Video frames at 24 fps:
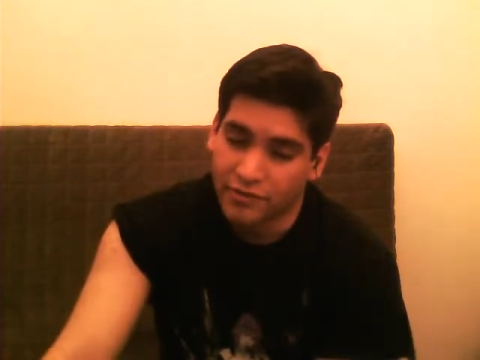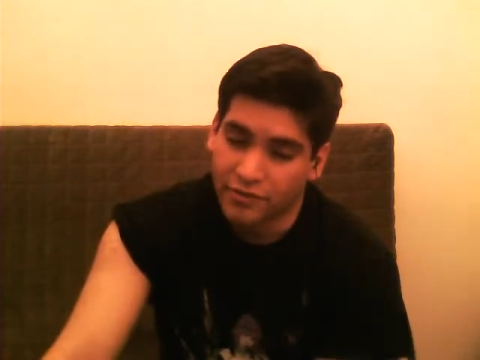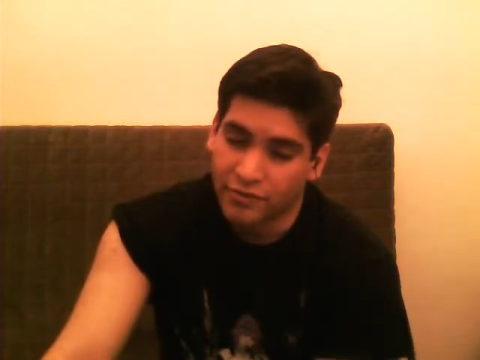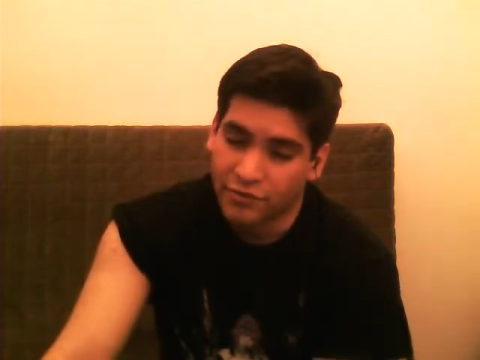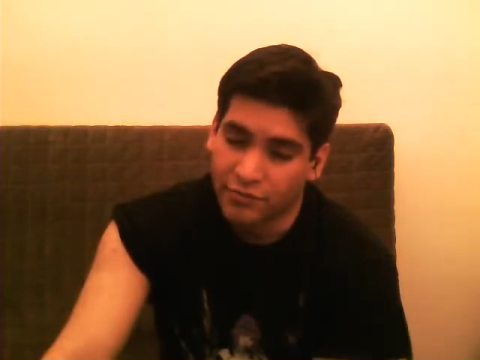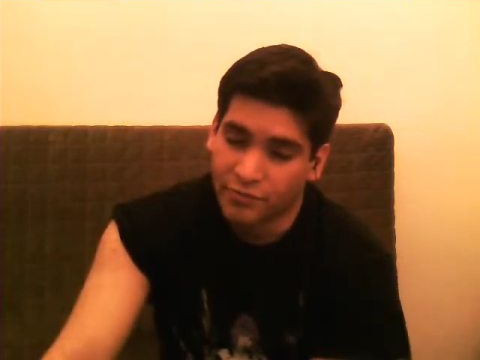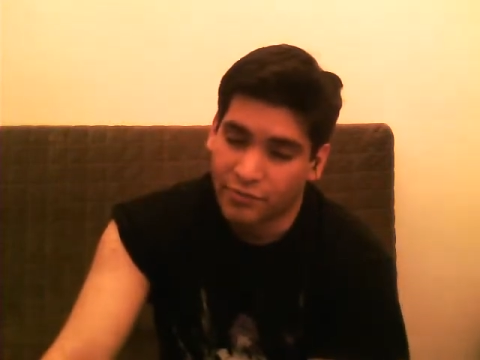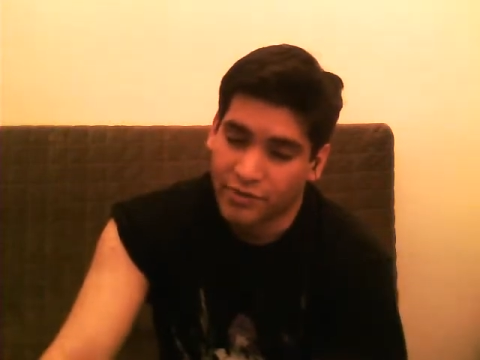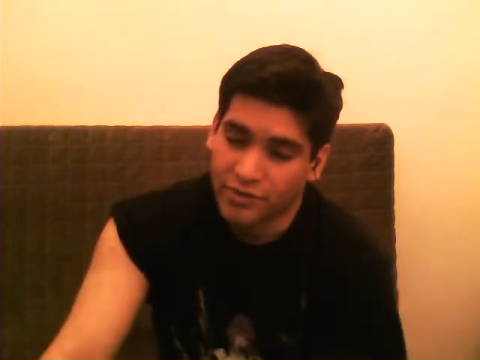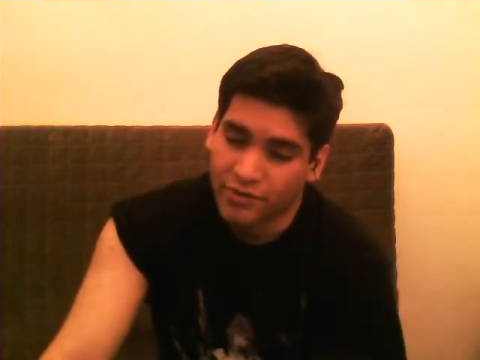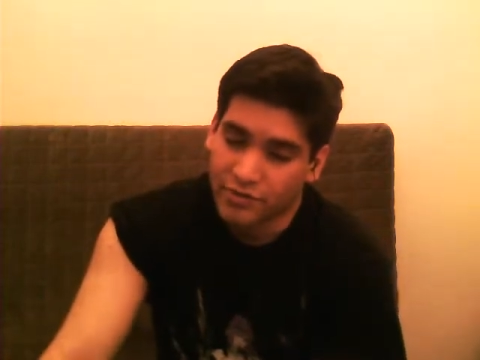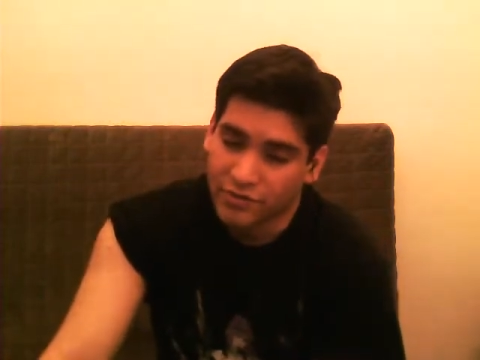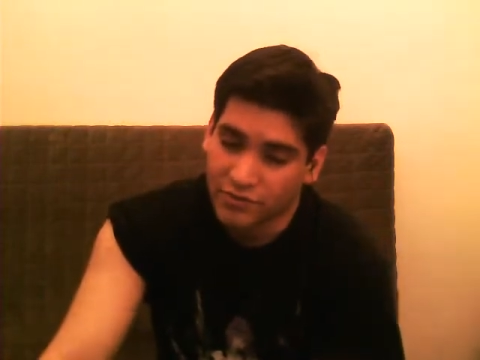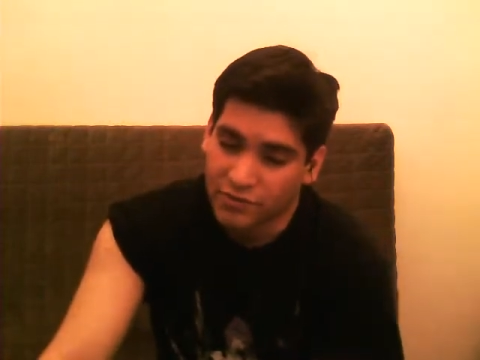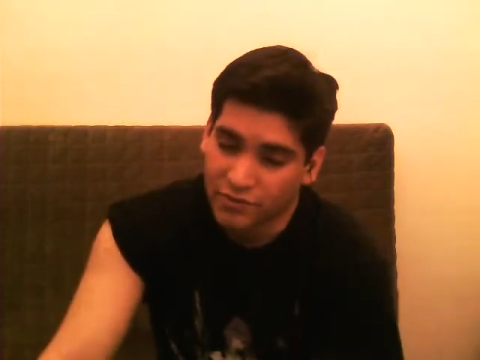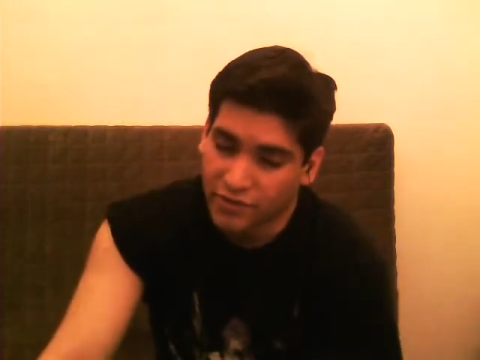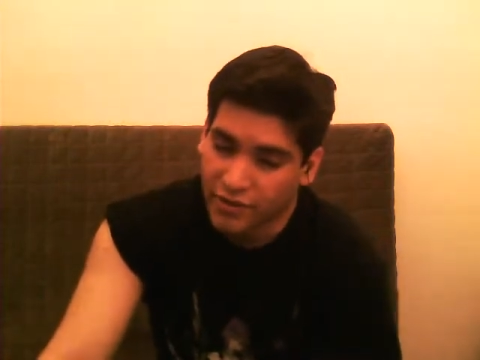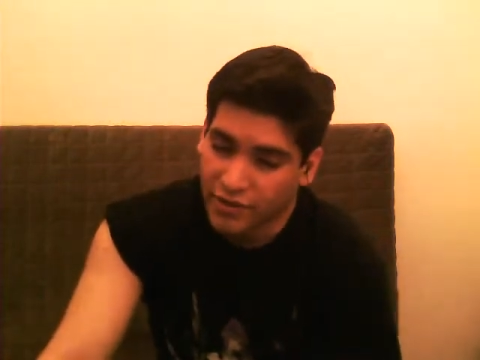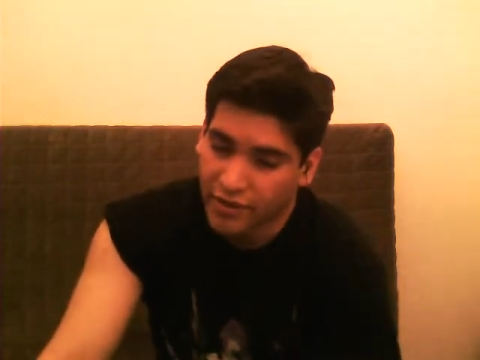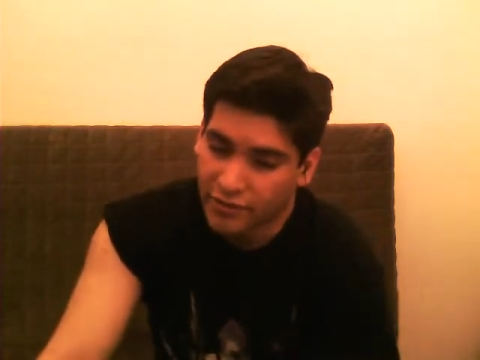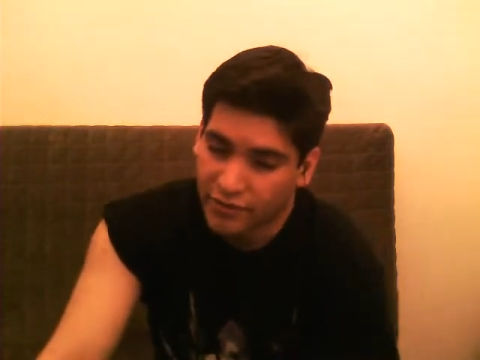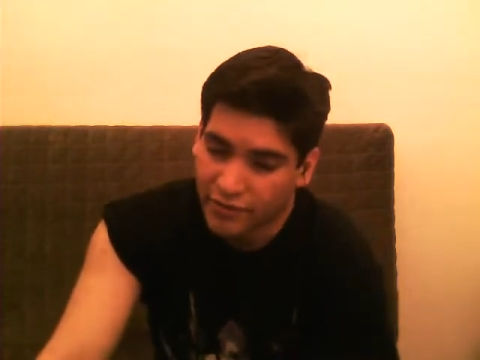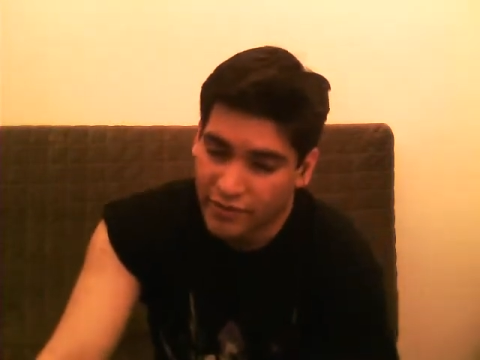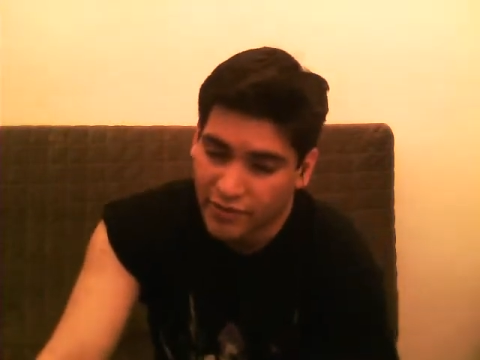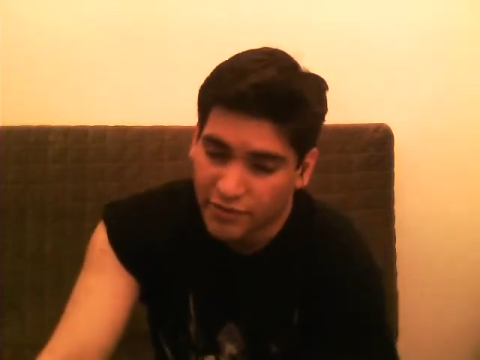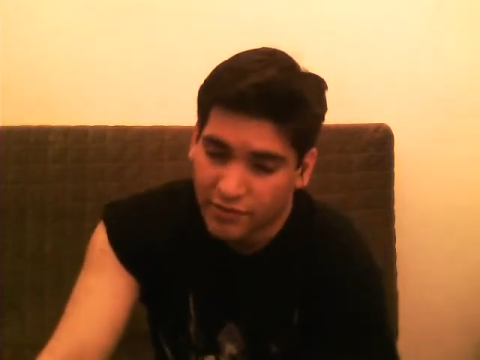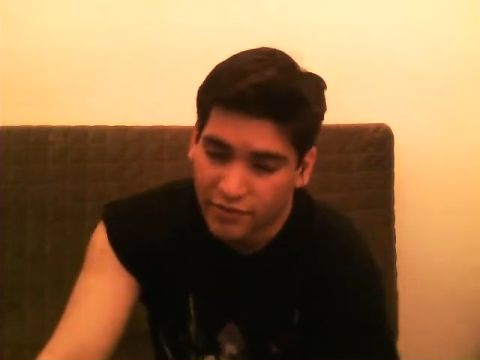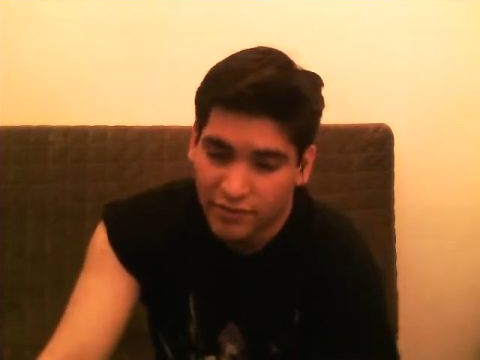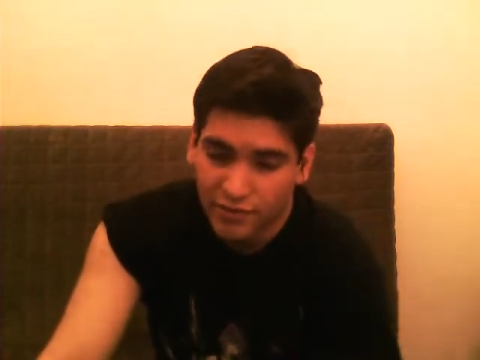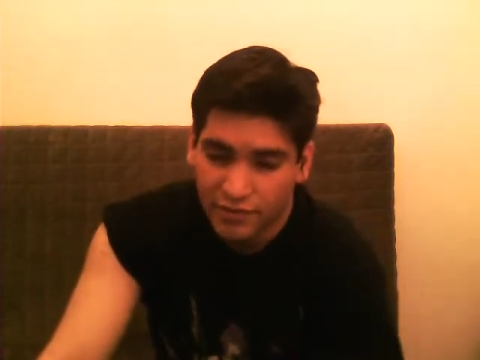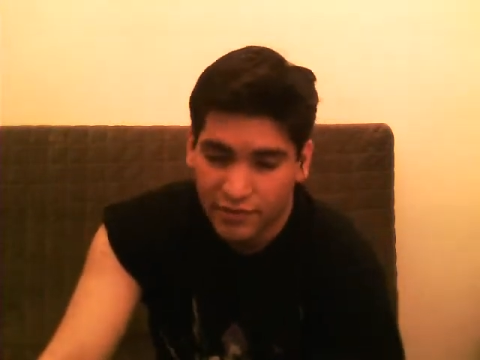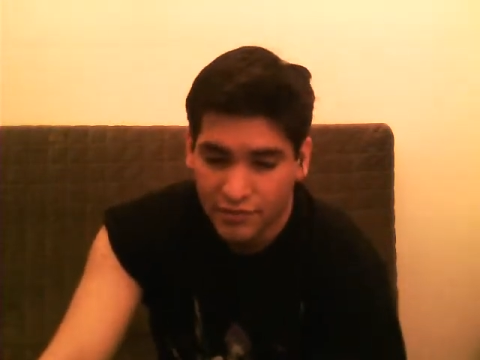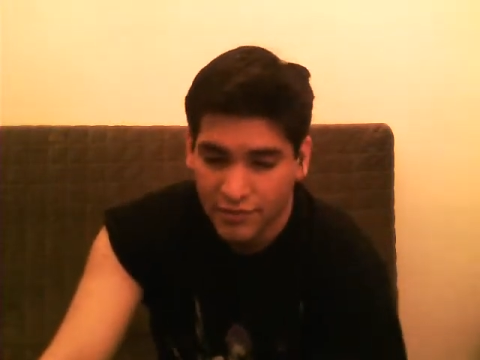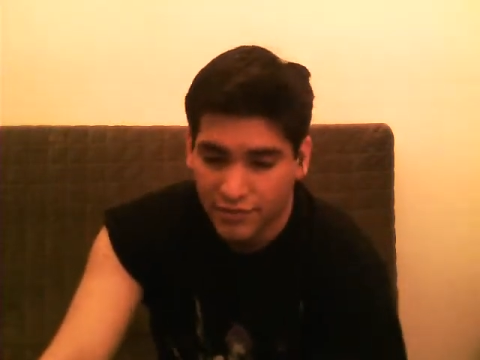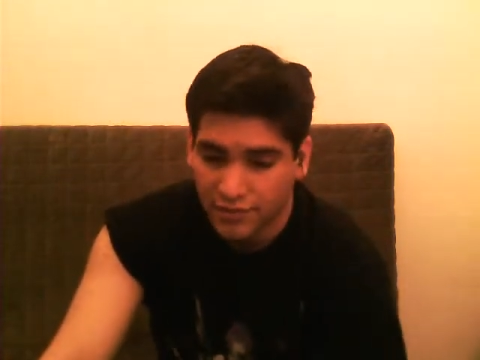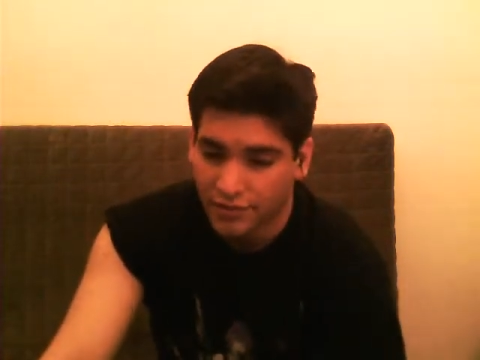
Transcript: speak Hungarian,